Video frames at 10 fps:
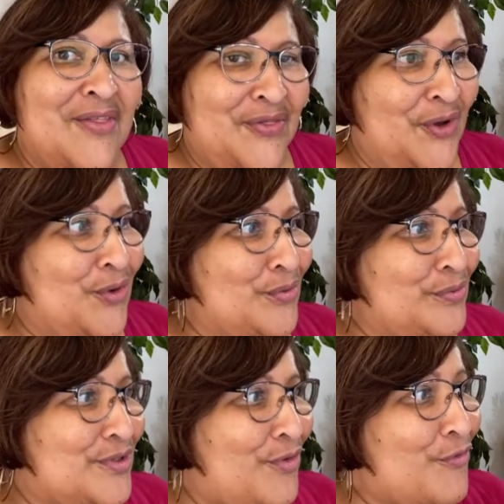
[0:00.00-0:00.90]

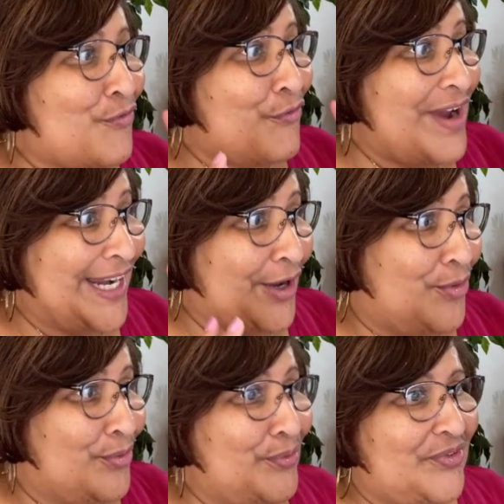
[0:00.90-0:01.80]
those
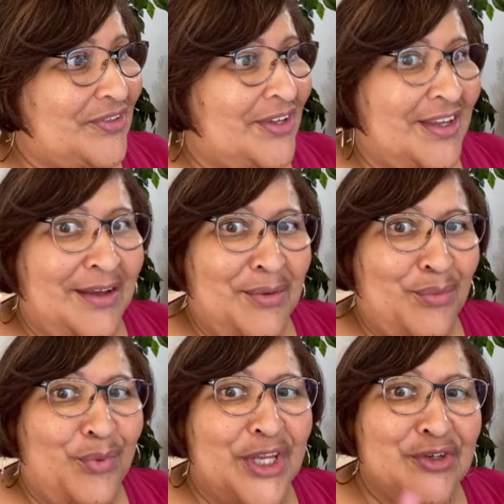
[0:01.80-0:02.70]
reticles
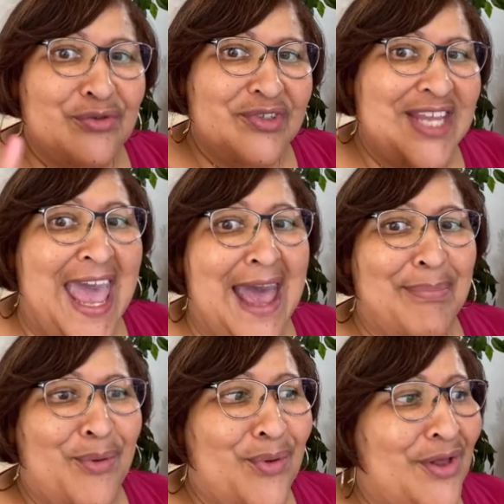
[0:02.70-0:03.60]
when you tap
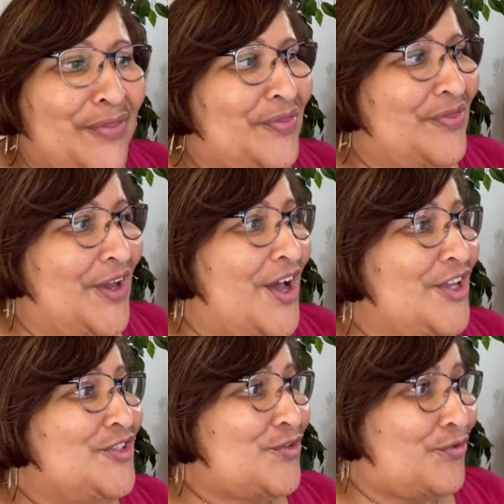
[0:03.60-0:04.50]
on the
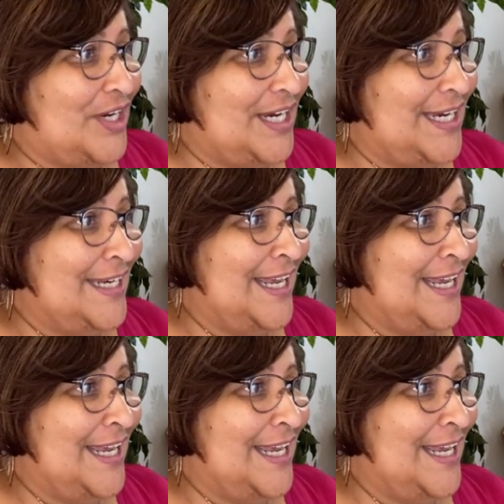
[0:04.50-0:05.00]
screen.